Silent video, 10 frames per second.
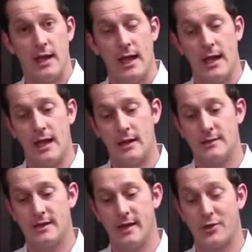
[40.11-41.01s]

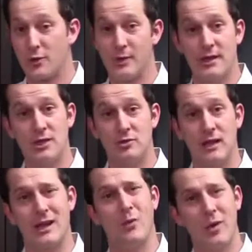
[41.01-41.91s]
And uh, they're really
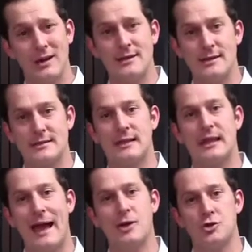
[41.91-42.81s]
unique. And what it does is it
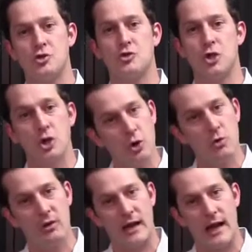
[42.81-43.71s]
allows you to
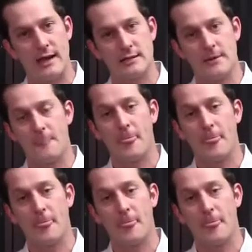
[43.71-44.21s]
utilize